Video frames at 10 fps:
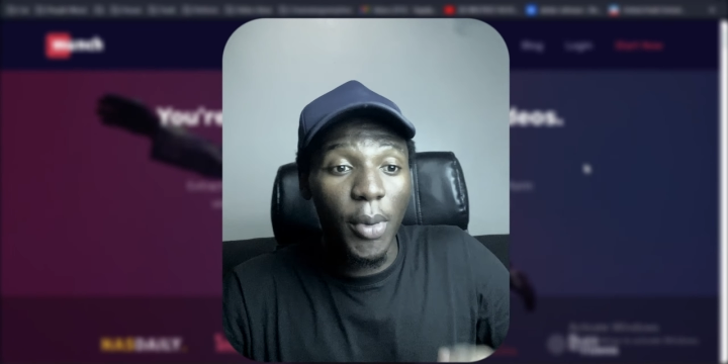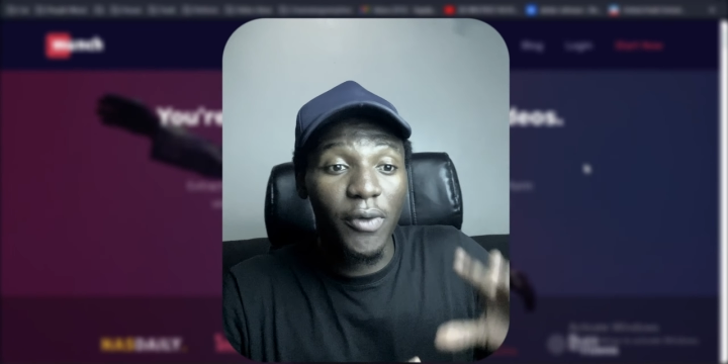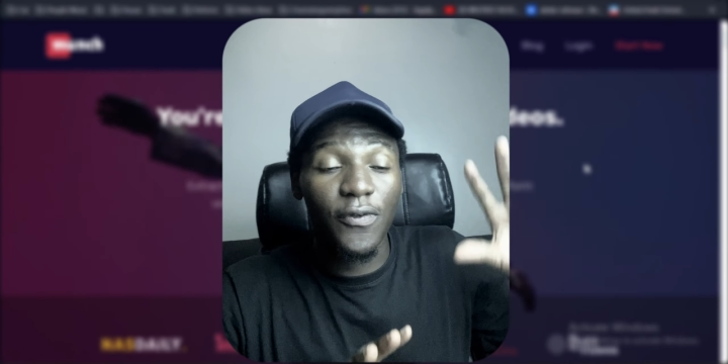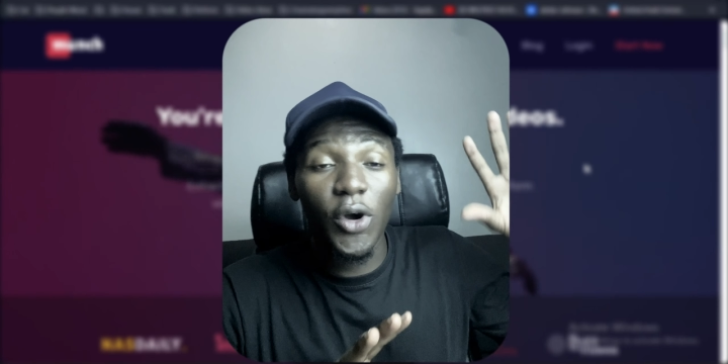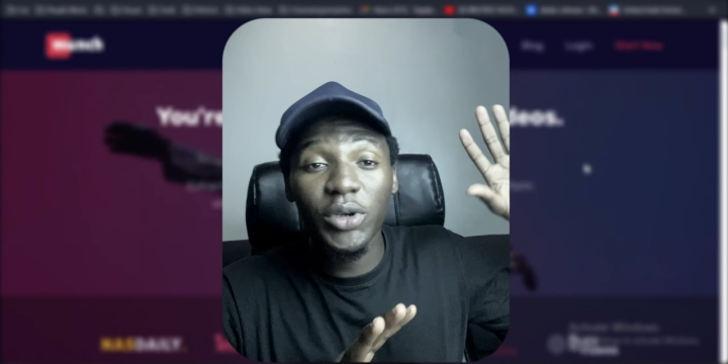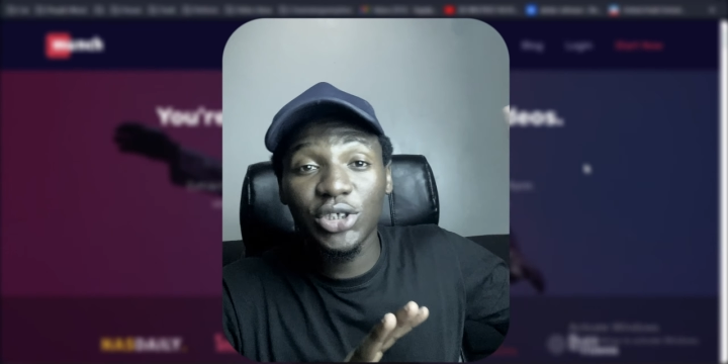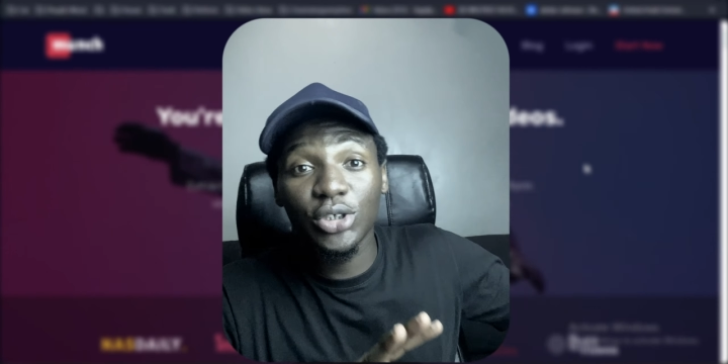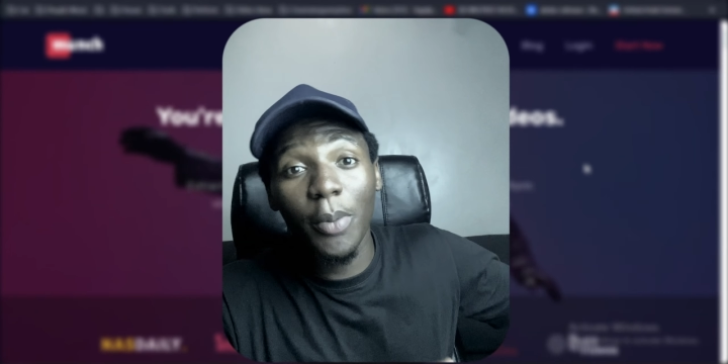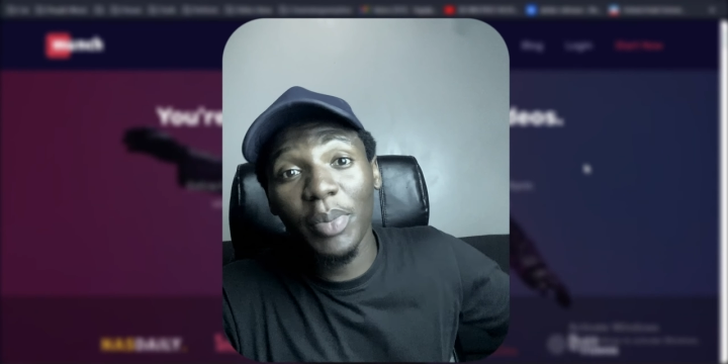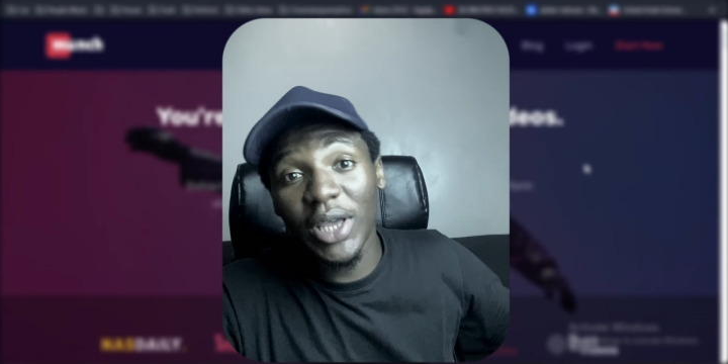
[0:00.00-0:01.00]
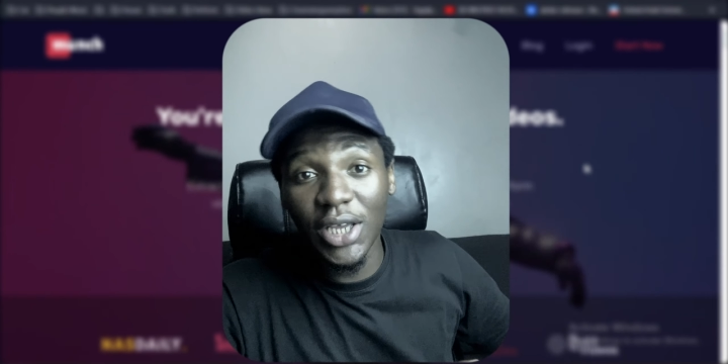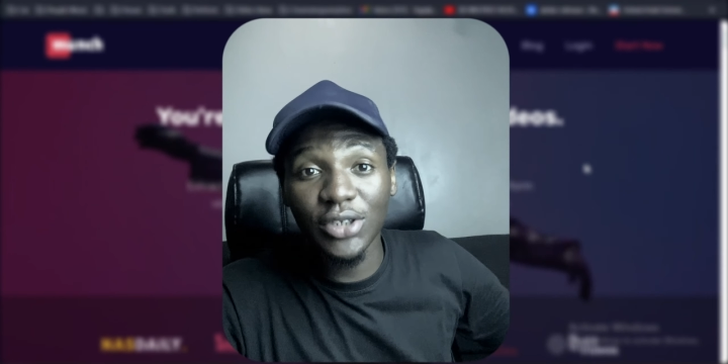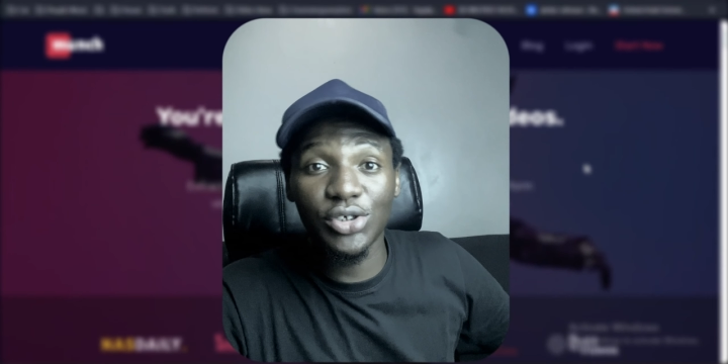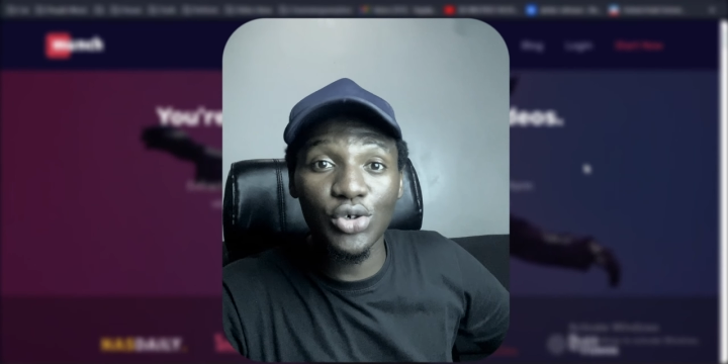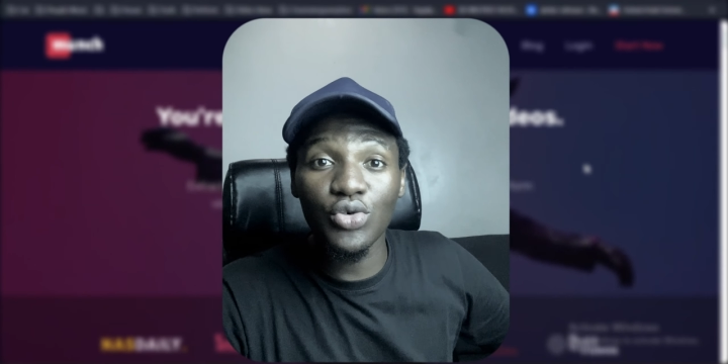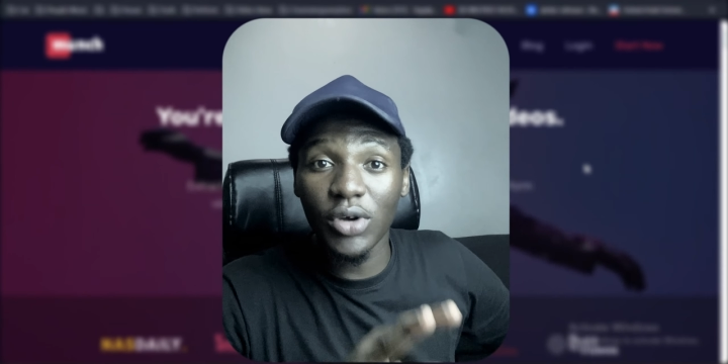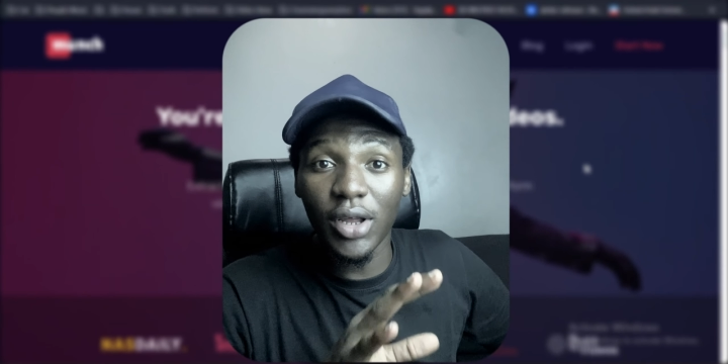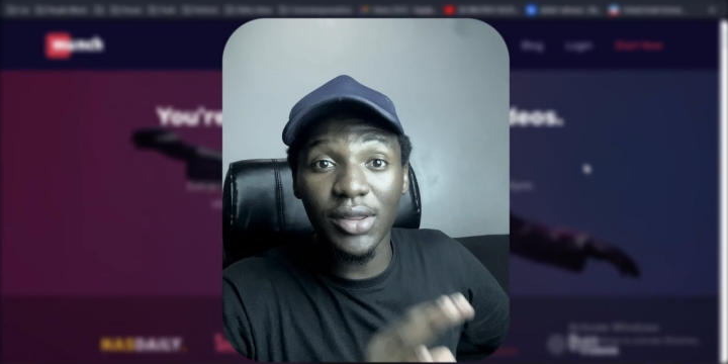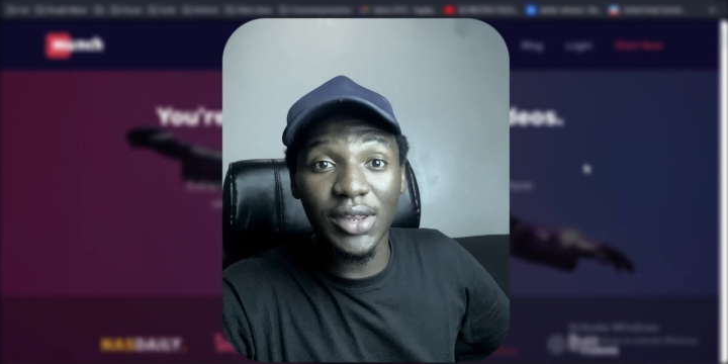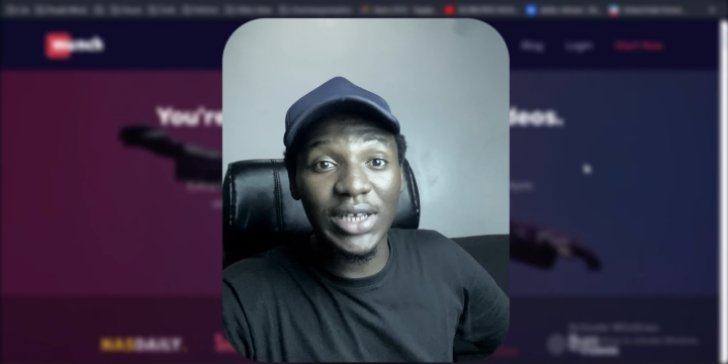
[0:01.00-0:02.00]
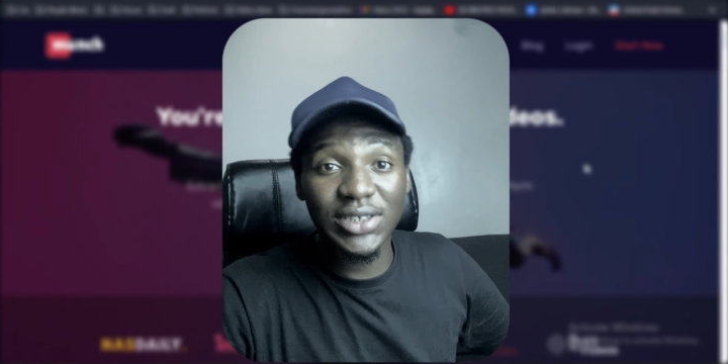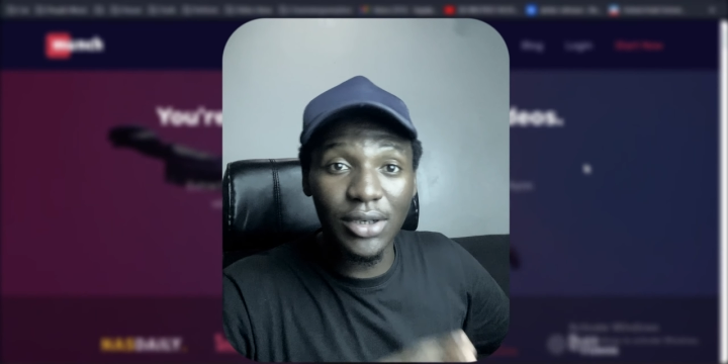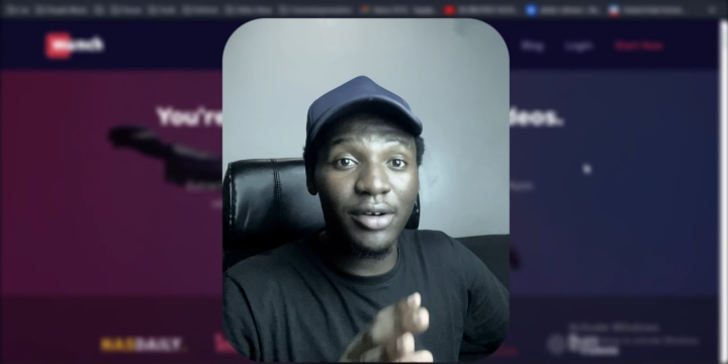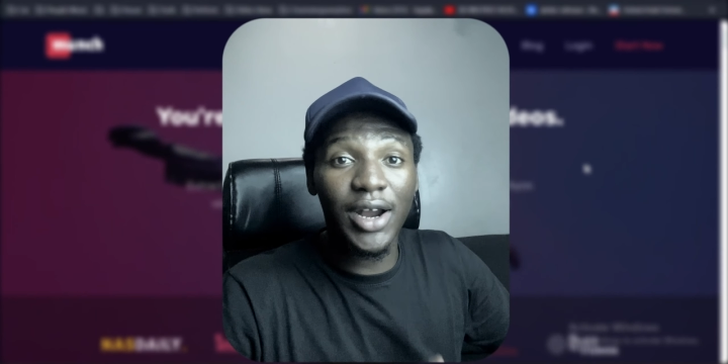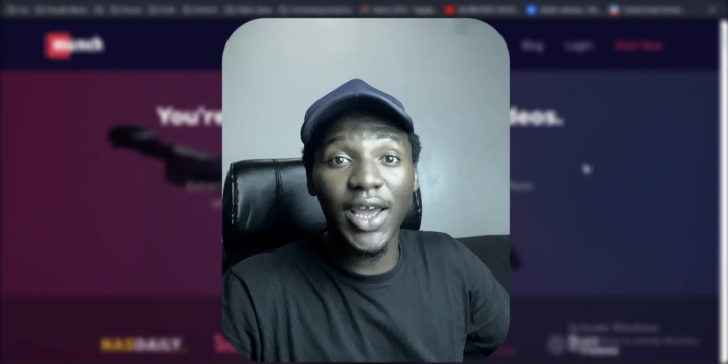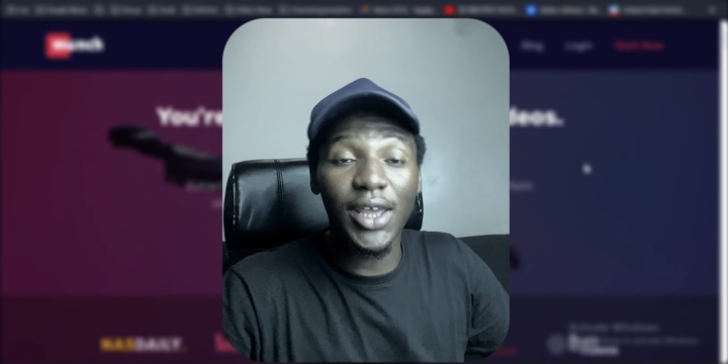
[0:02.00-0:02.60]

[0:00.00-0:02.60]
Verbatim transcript: Before we jump into this right